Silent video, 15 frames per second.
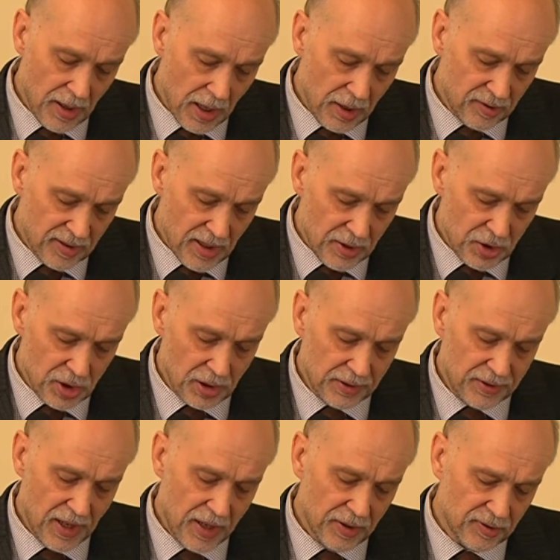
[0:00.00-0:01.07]
essential
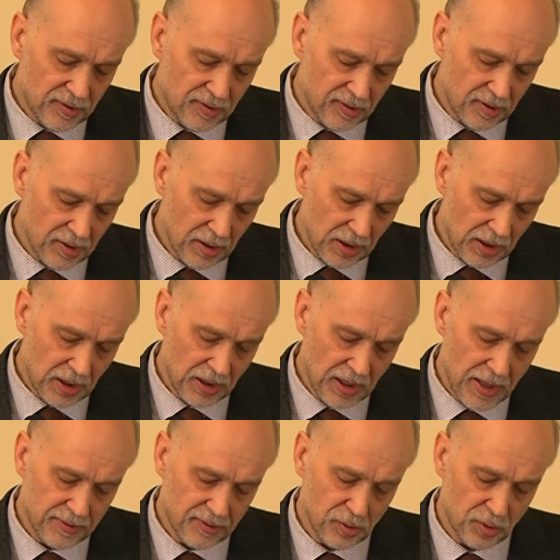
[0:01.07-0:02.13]
tests he
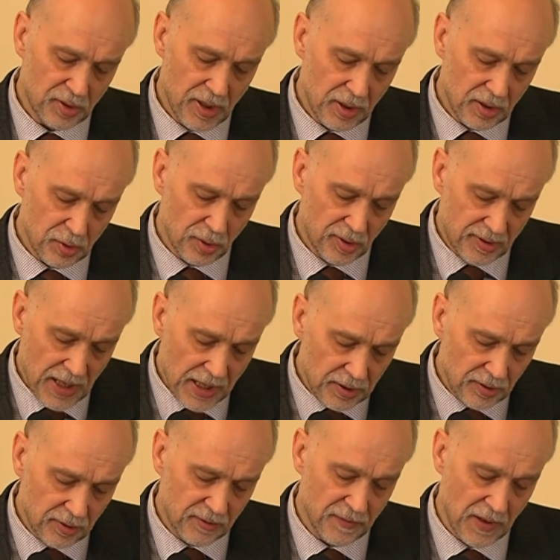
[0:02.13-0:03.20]
has to
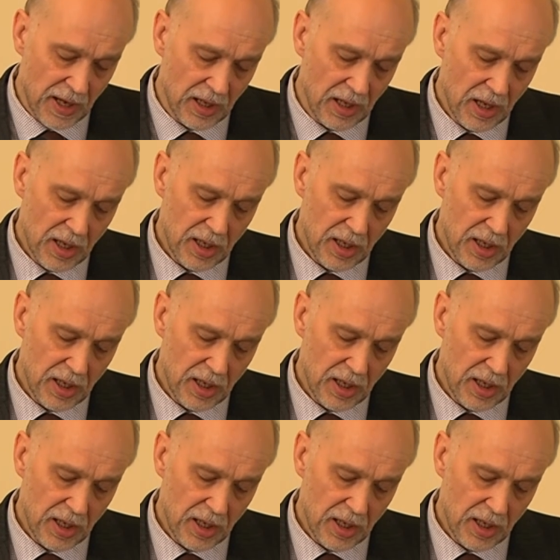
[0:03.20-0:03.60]
satisfy